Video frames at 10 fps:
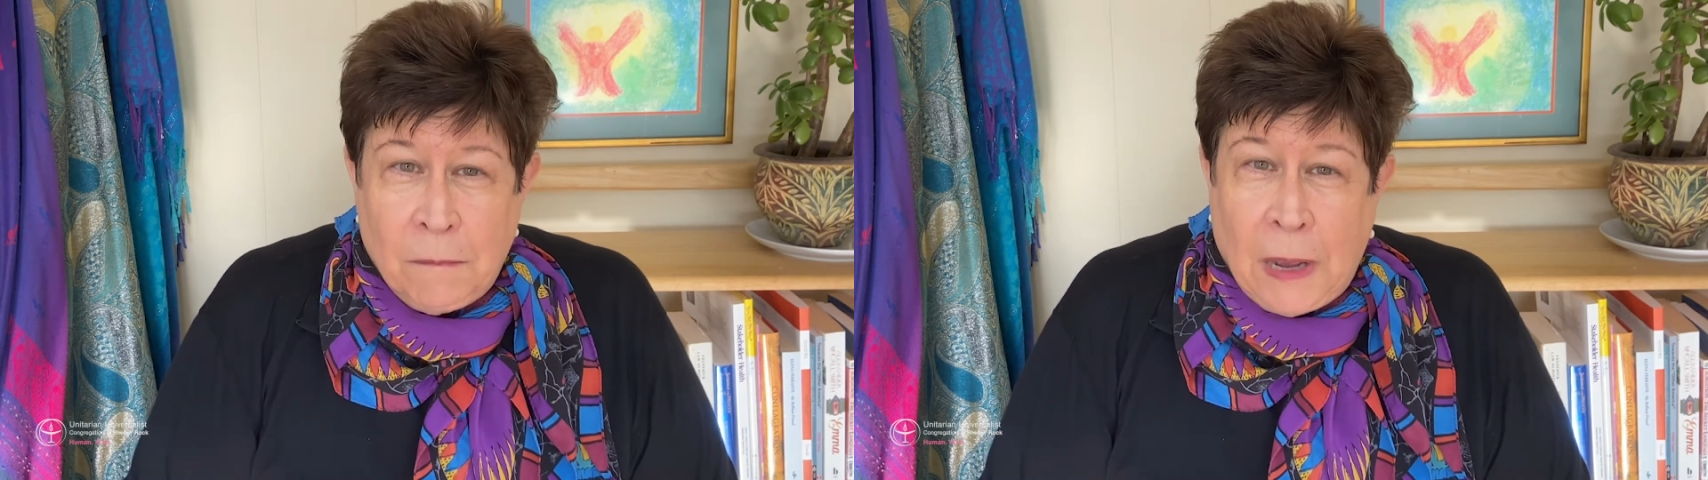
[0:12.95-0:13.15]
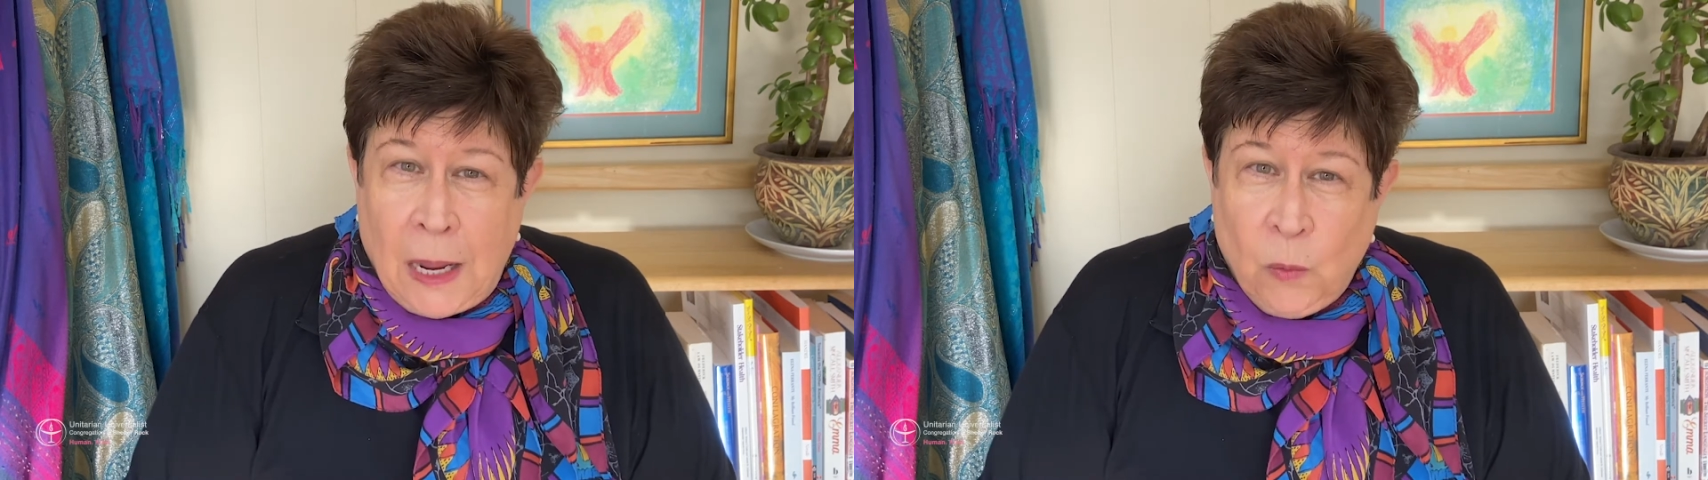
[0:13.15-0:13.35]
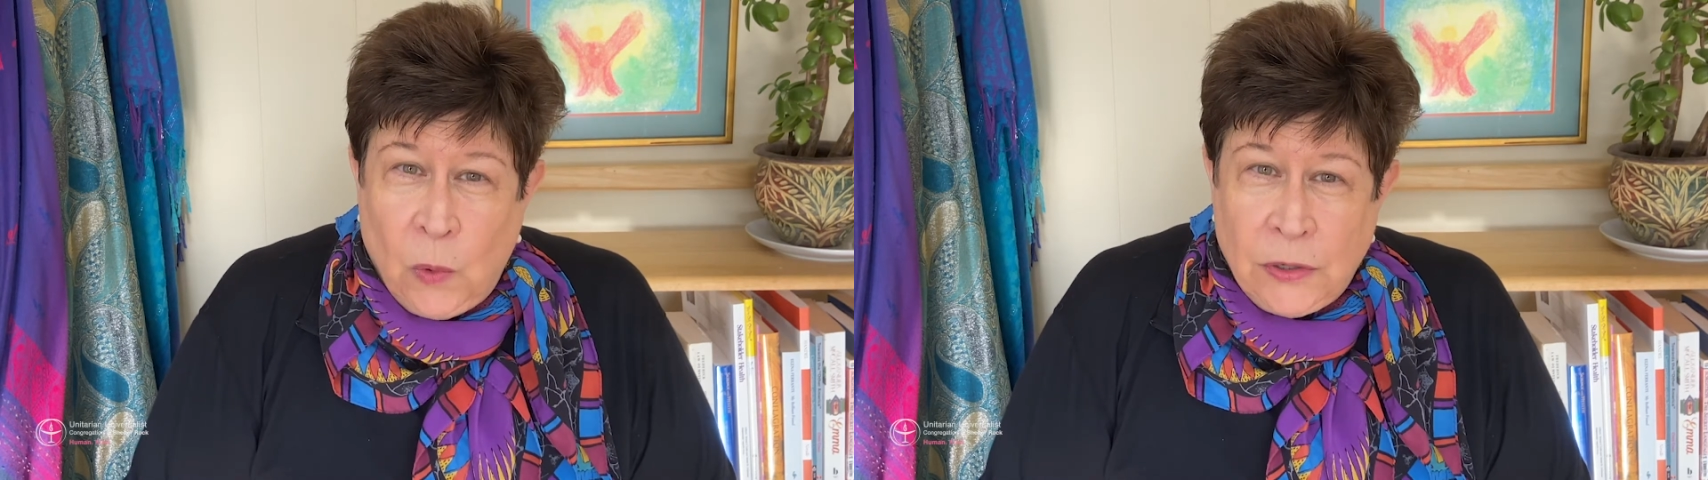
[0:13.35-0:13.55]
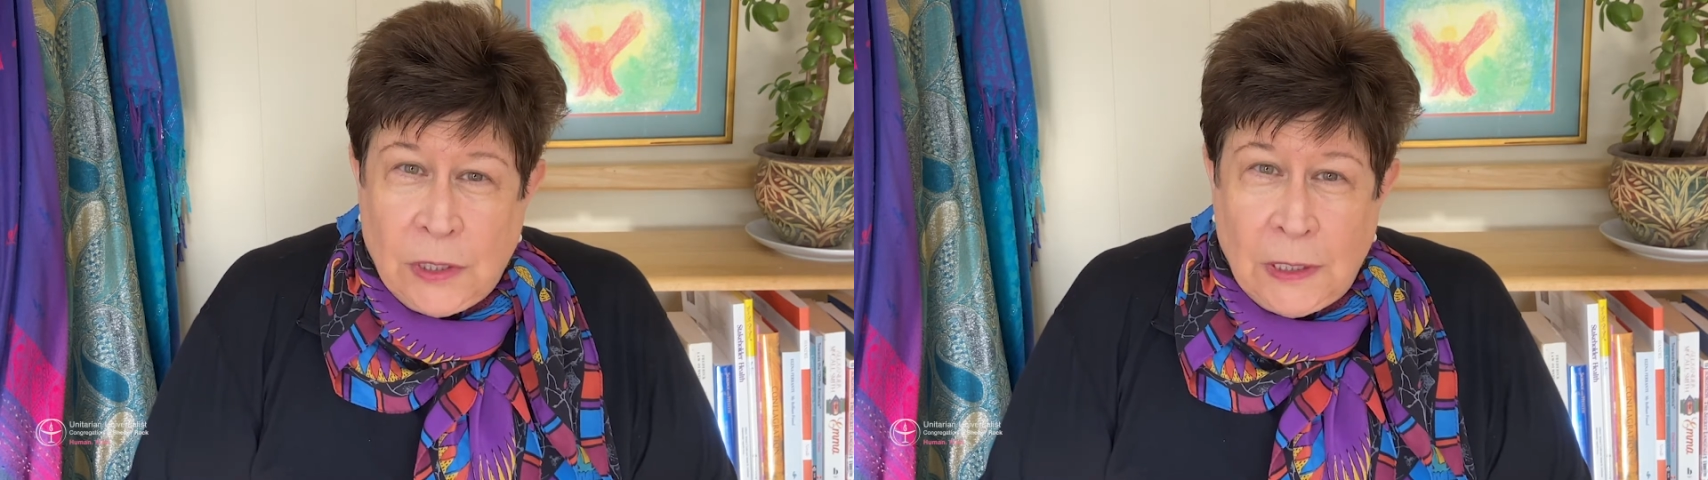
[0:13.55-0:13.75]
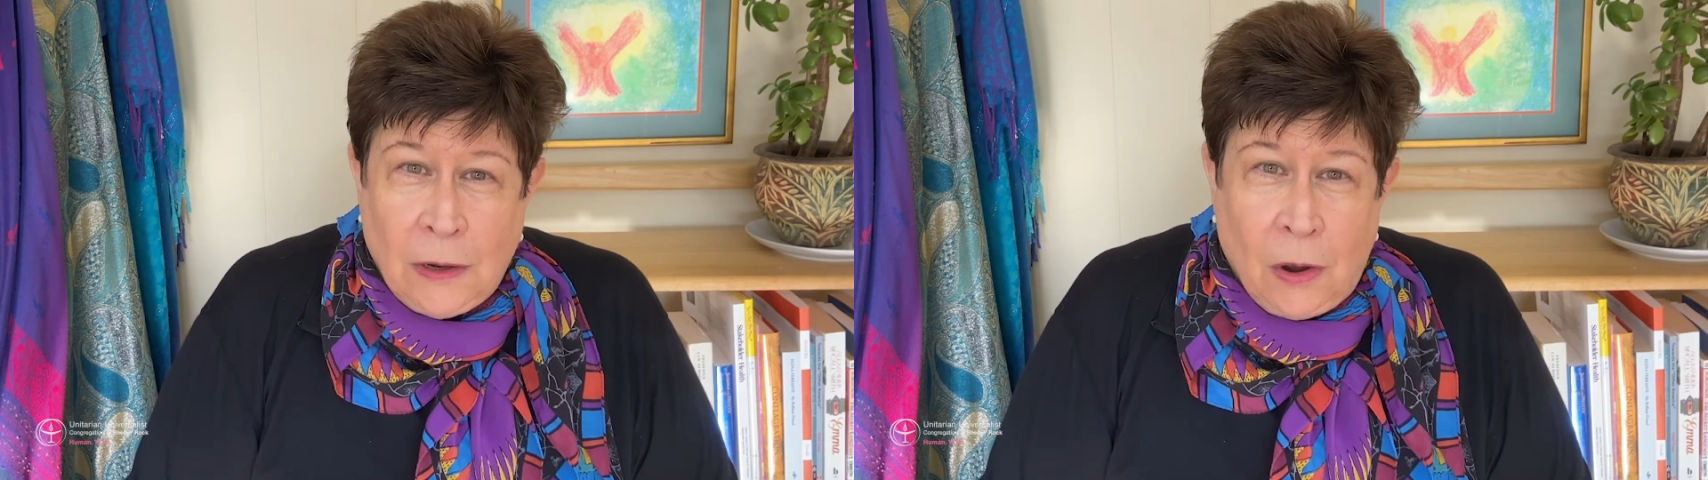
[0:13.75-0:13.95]
by
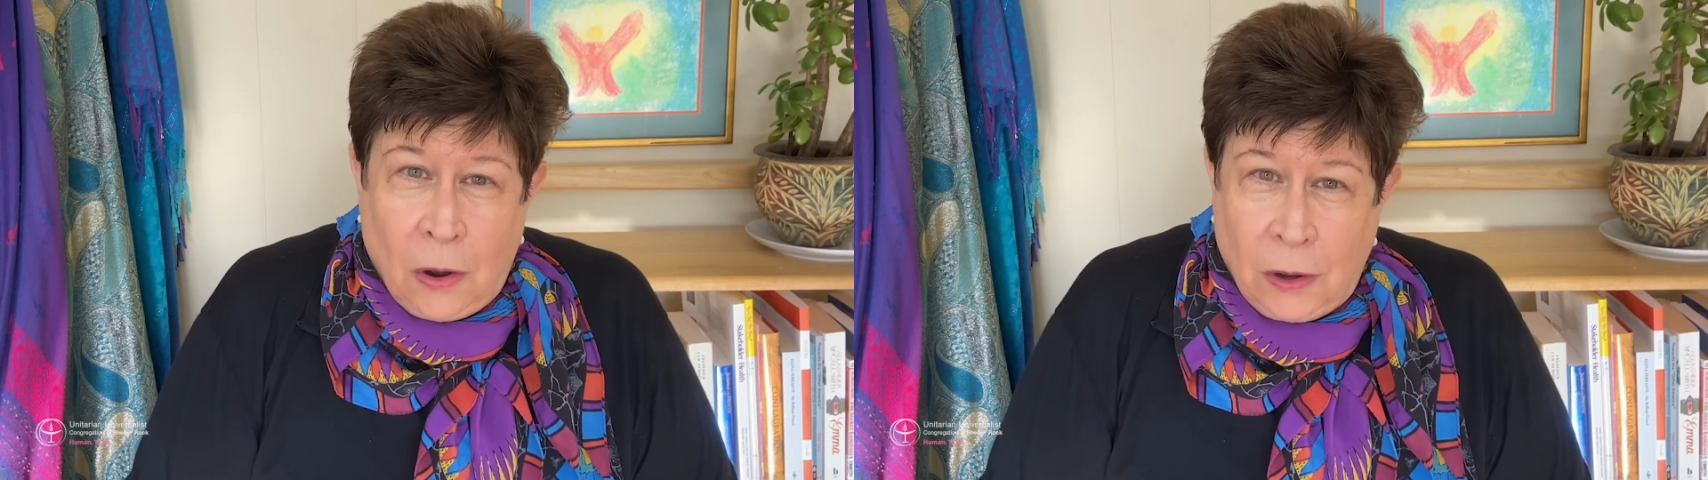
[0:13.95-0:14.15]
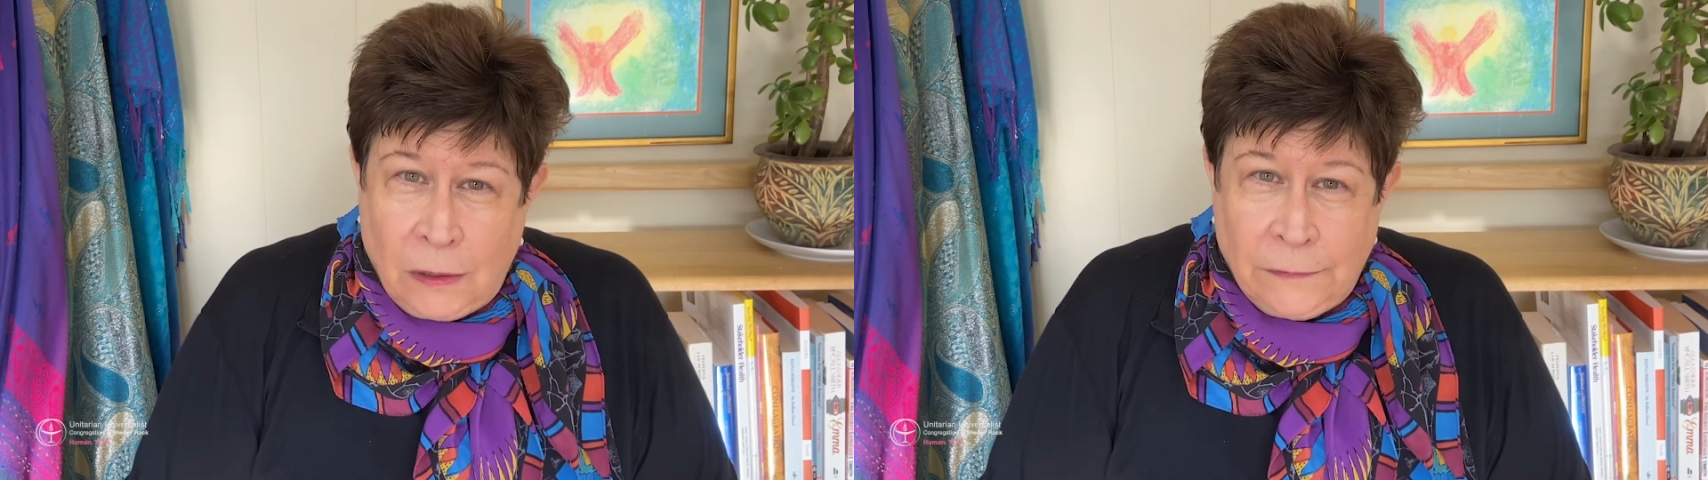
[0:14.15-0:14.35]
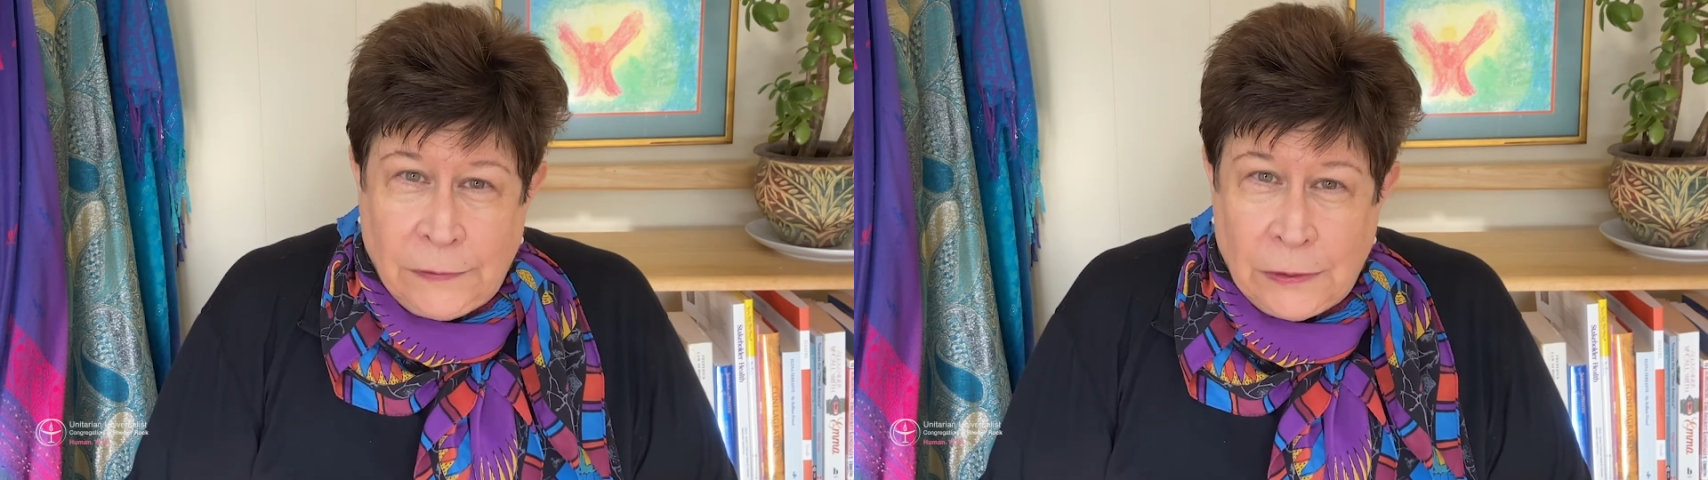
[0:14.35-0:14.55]
wishing all of